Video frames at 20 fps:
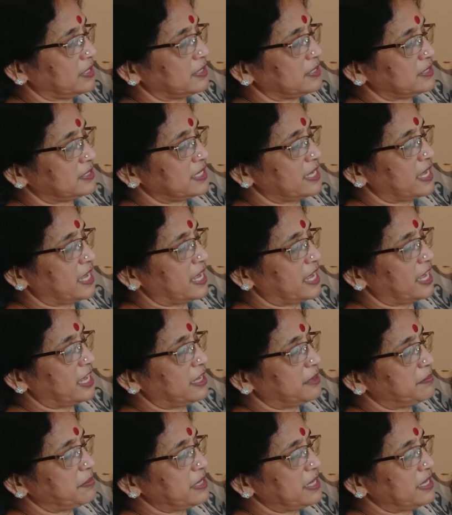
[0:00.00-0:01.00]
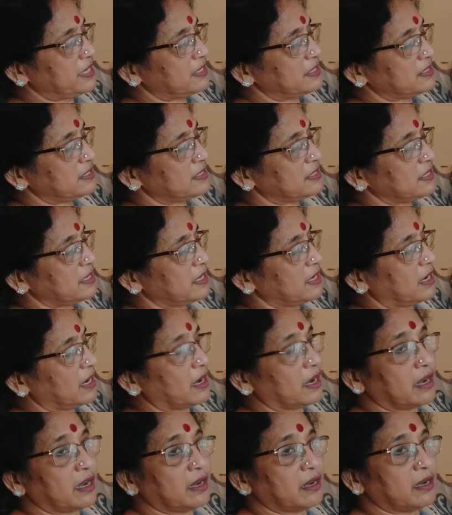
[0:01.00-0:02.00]
Say AB is
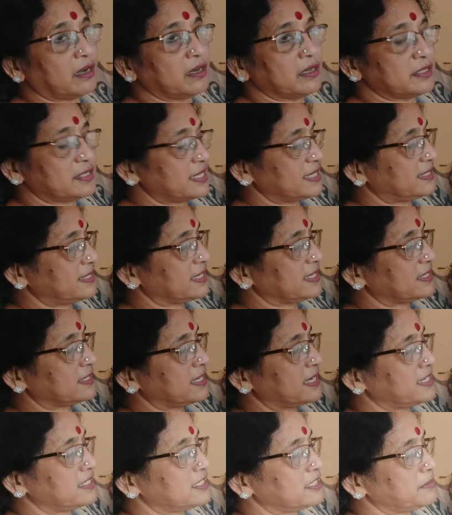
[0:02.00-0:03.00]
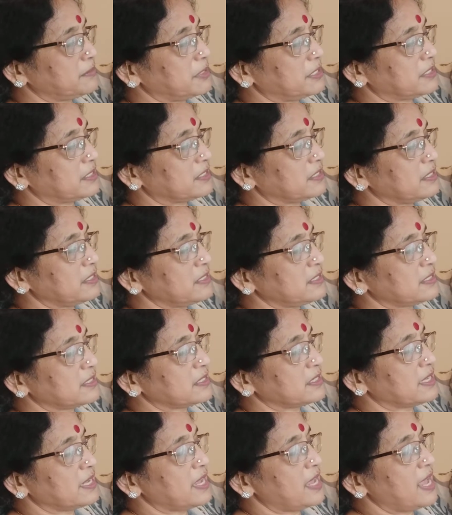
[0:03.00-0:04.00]
say 6
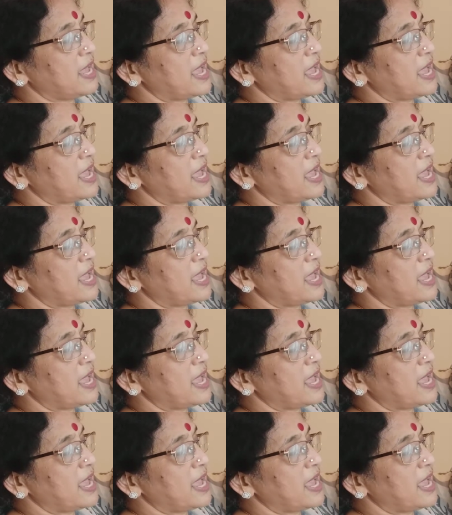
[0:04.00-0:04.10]
centimeters.